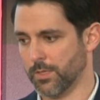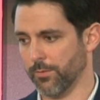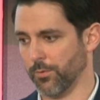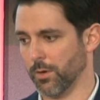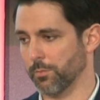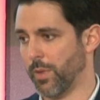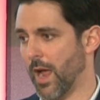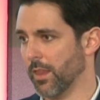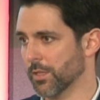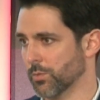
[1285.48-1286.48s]
different
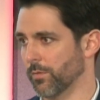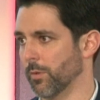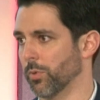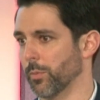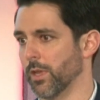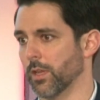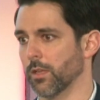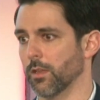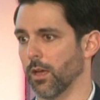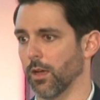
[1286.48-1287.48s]
pilots we've
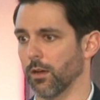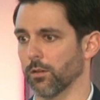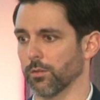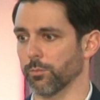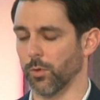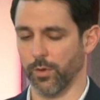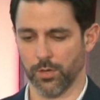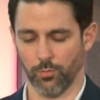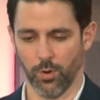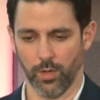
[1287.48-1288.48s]
implemented or moving
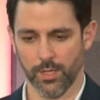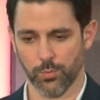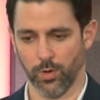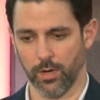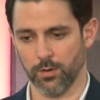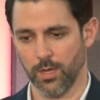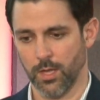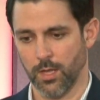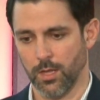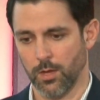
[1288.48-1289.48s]
into rollouts where
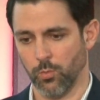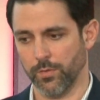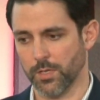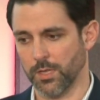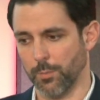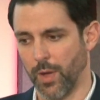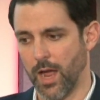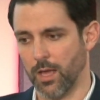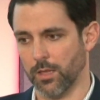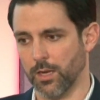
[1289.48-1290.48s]
we've done the
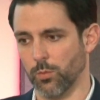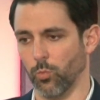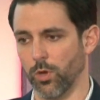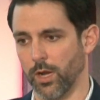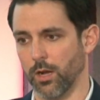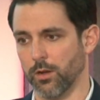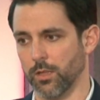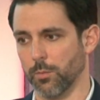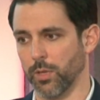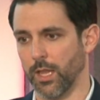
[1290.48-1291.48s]
pilot in one area
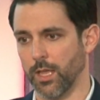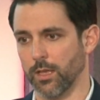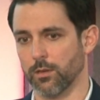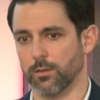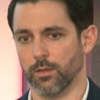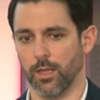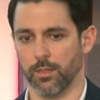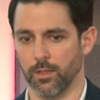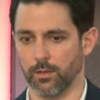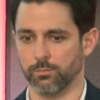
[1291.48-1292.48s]
of the plant
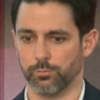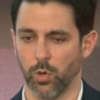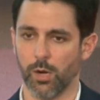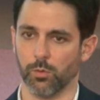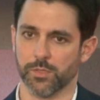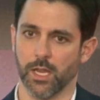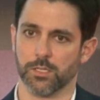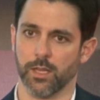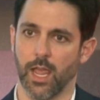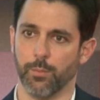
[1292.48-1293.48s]
and the problem's
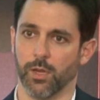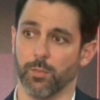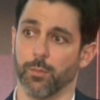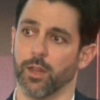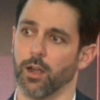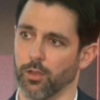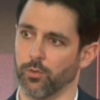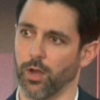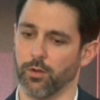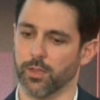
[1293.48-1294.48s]
actually happening maybe in
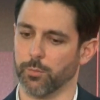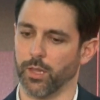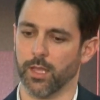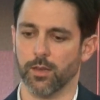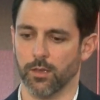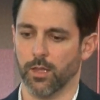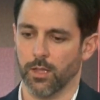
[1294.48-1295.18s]
another area of the plant.